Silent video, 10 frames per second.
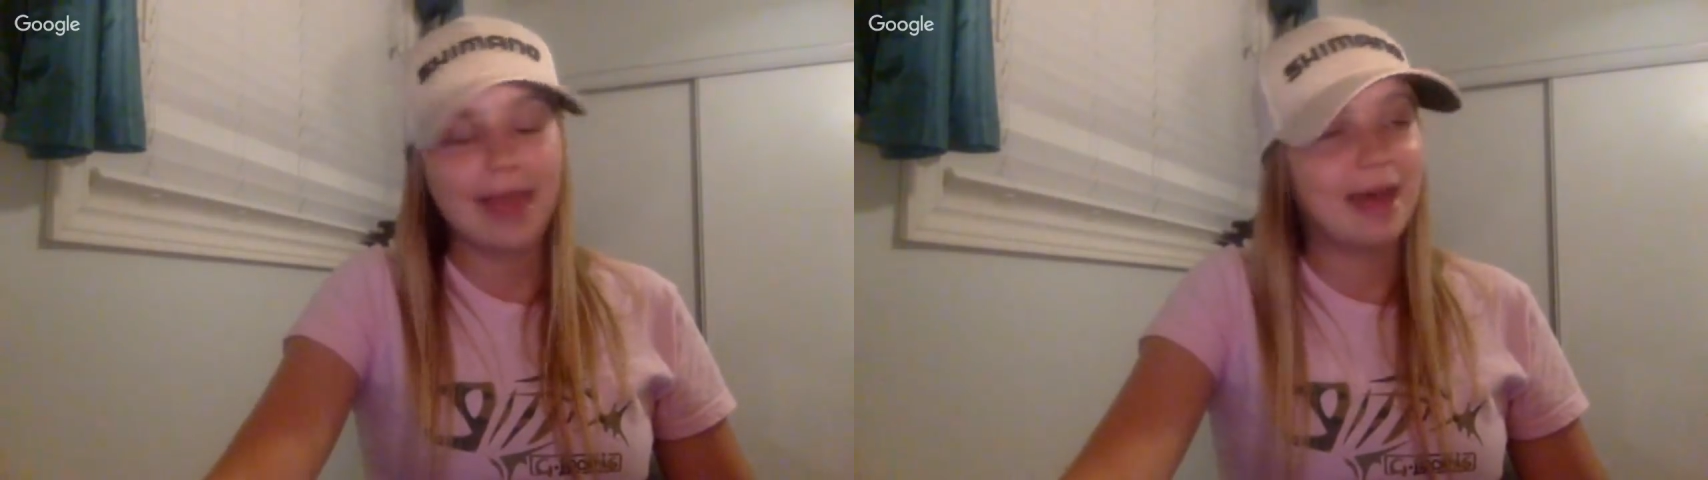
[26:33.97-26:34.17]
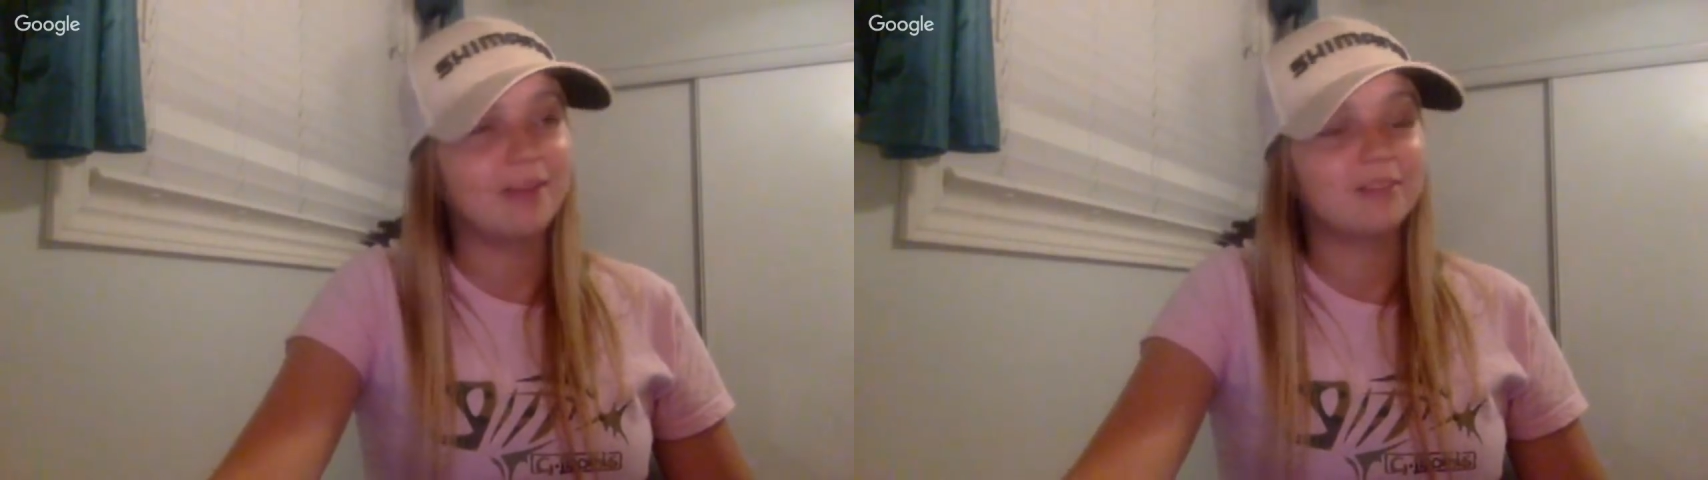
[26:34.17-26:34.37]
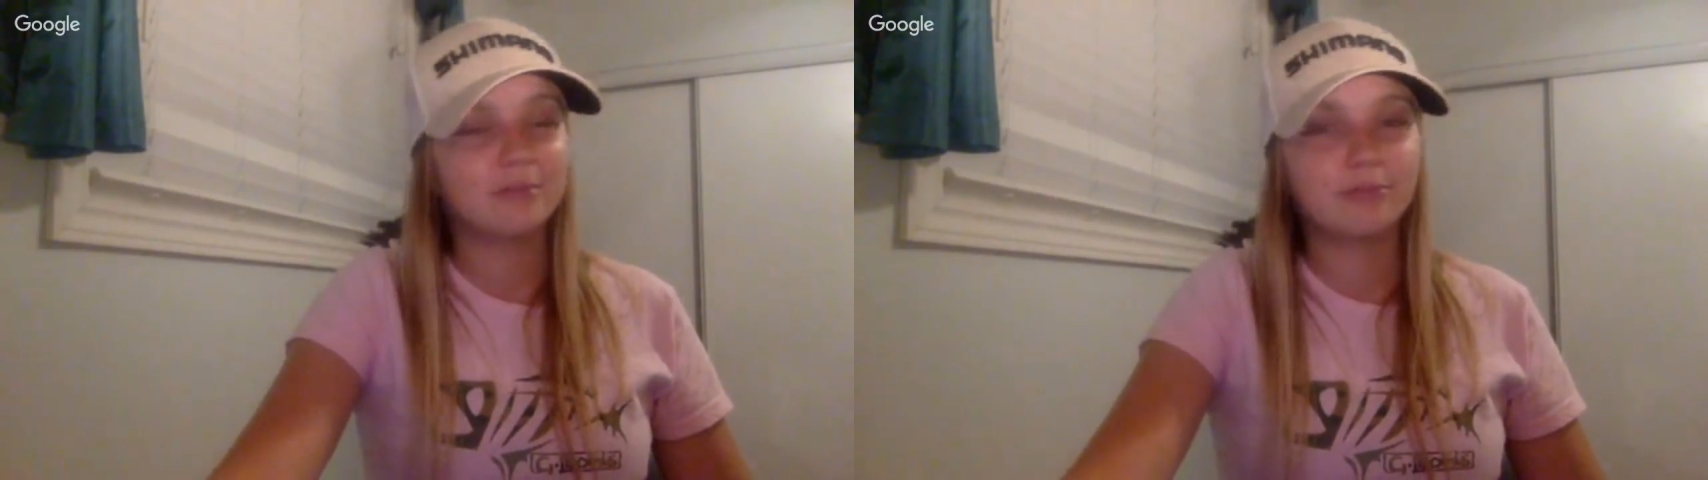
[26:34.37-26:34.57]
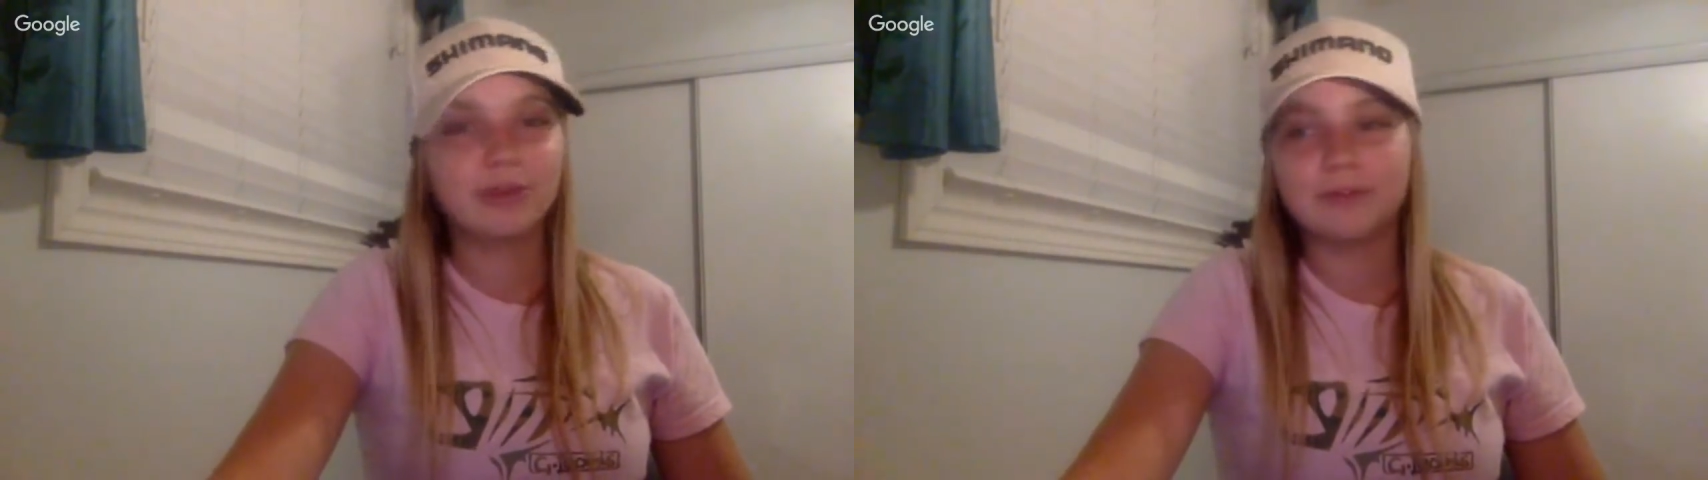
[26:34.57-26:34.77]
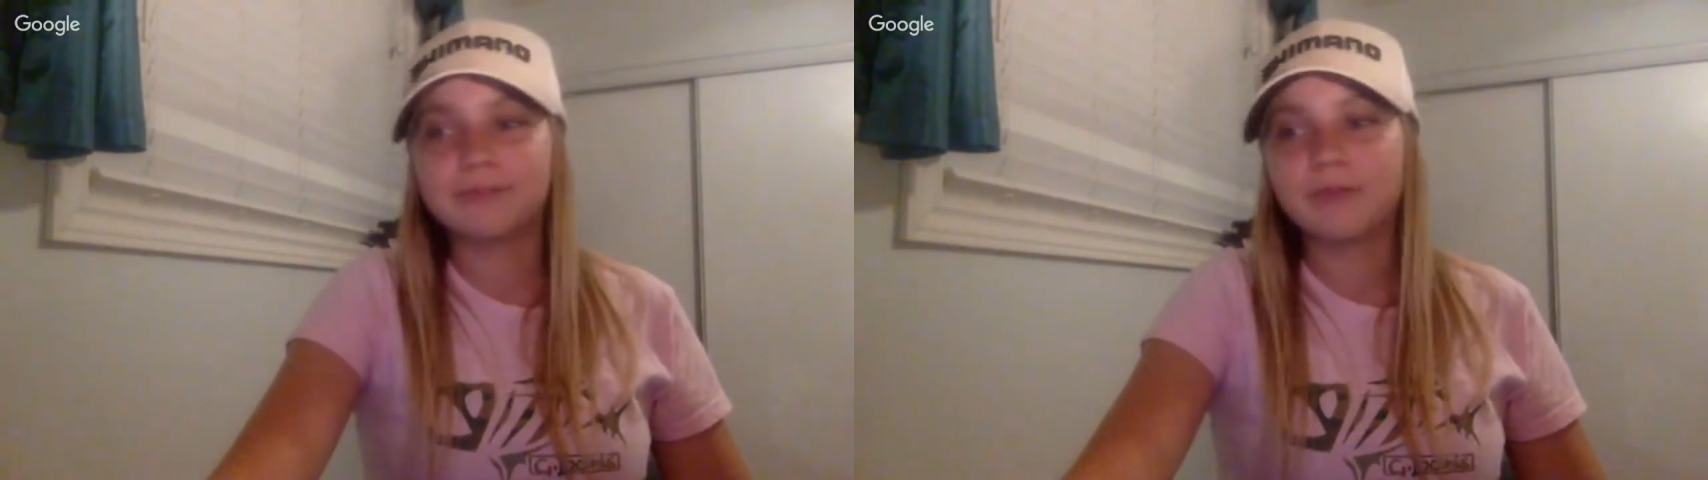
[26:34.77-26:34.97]
it casts
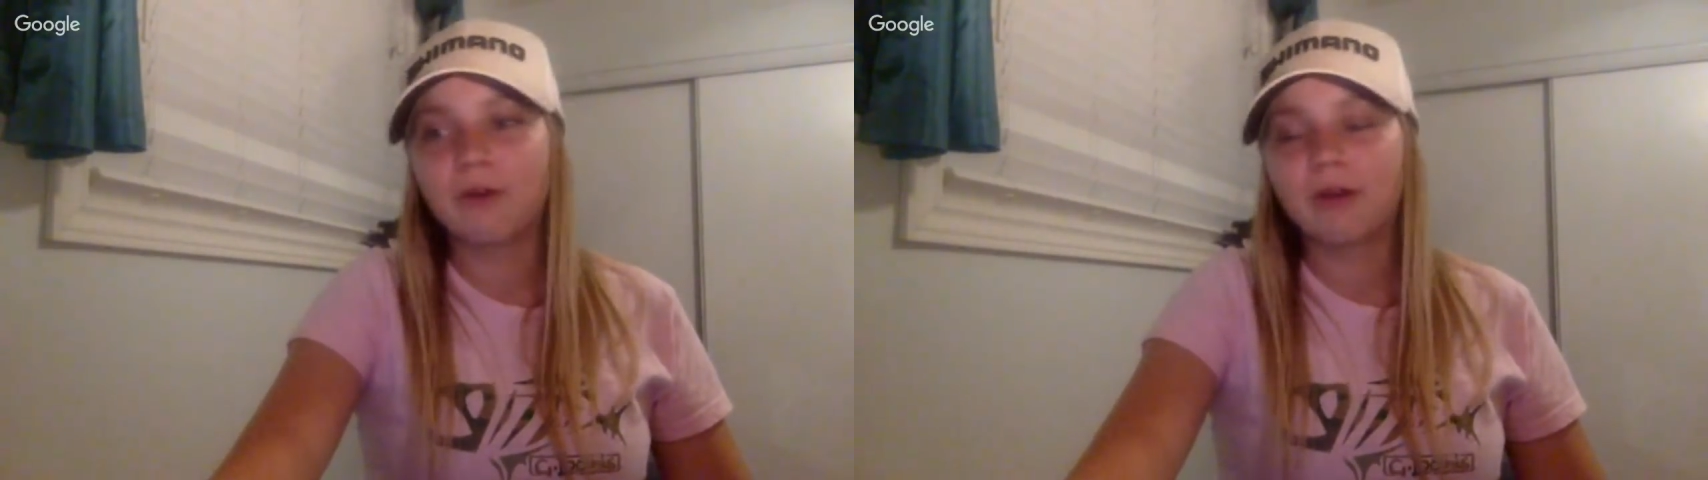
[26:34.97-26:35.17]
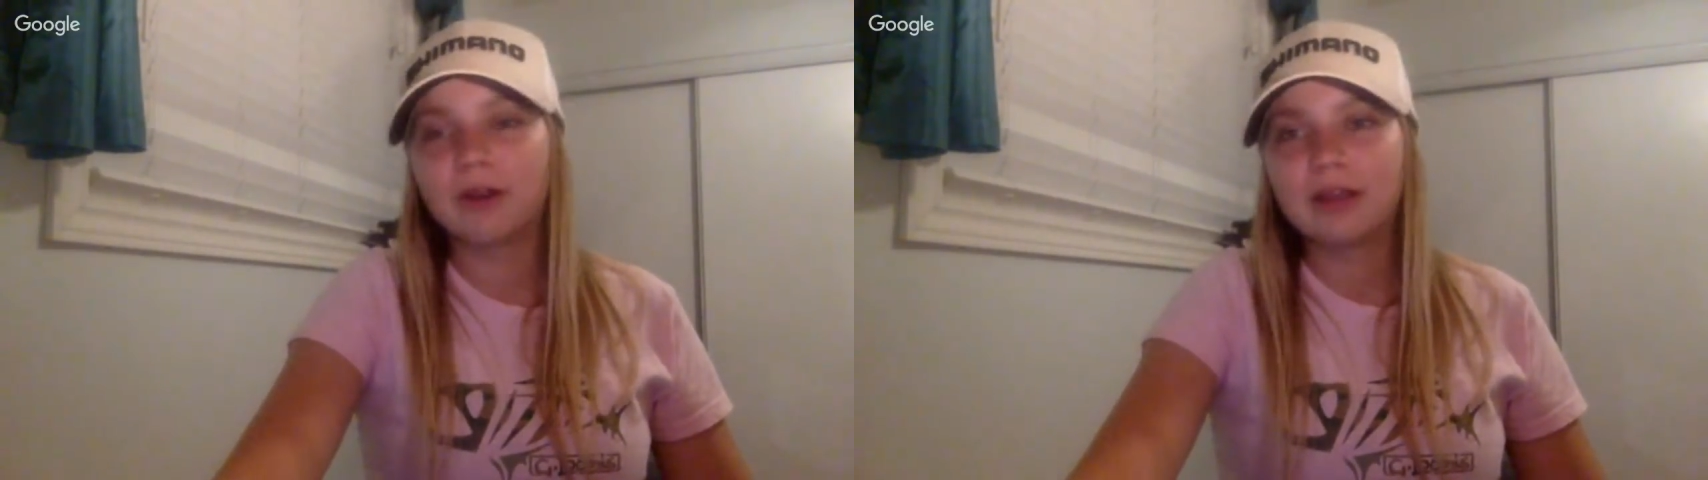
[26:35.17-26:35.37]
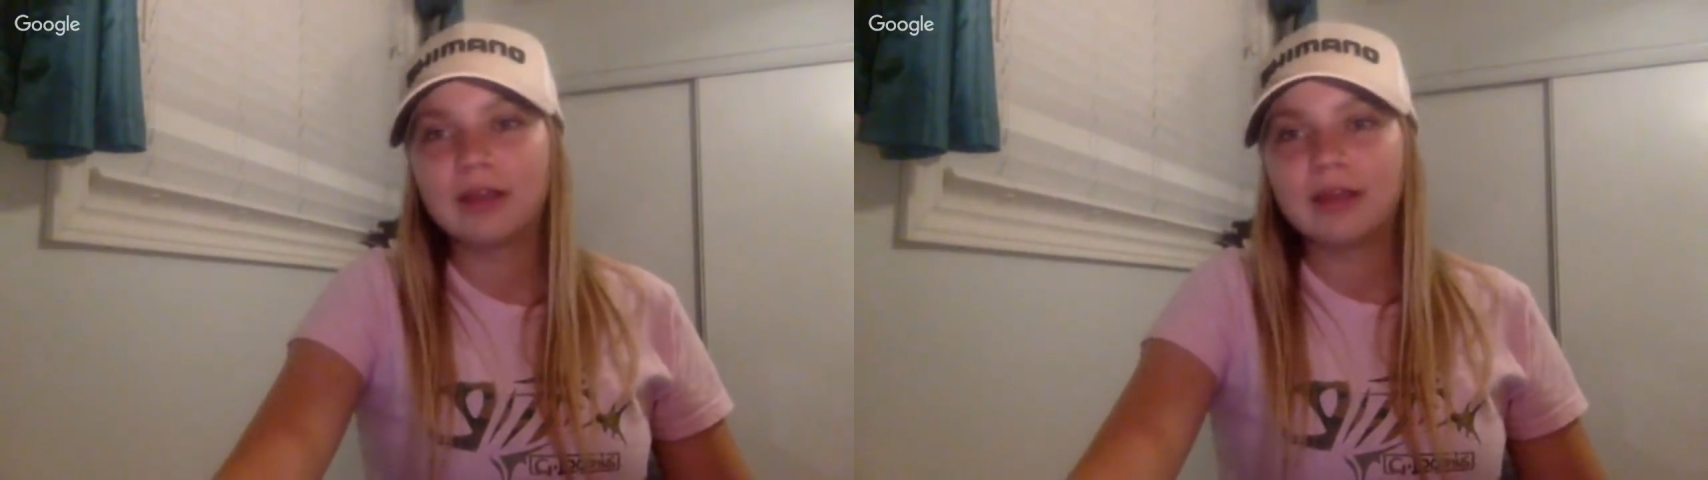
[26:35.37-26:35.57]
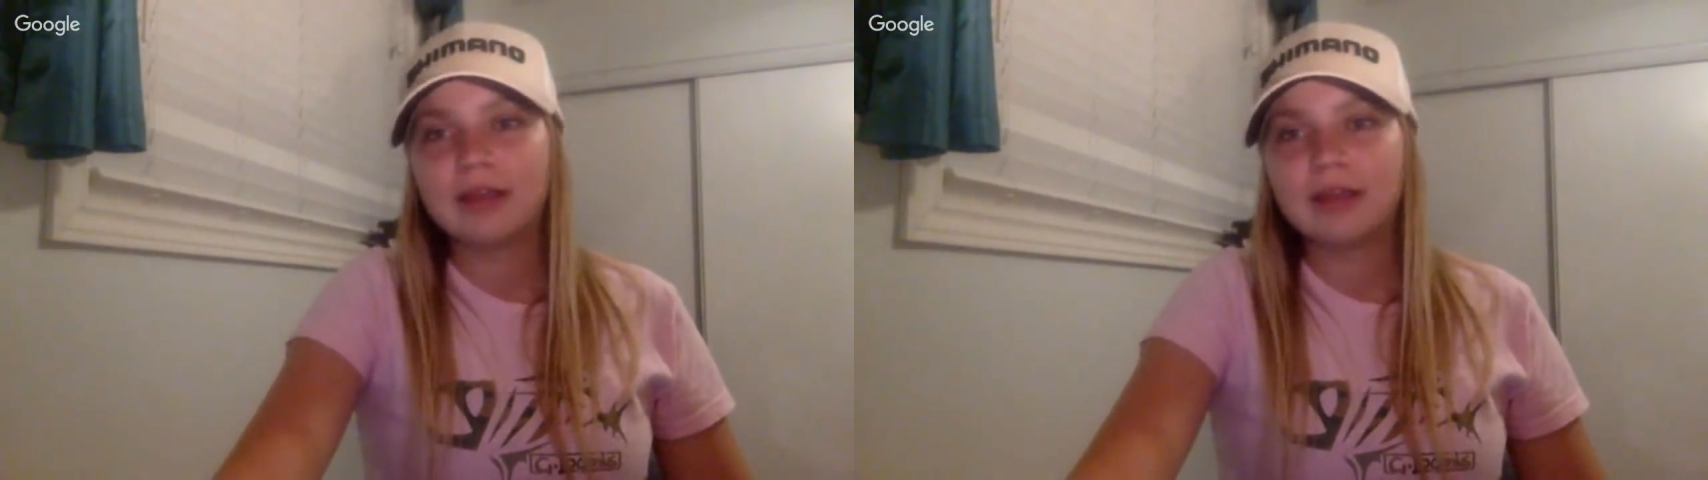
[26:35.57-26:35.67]
pretty far.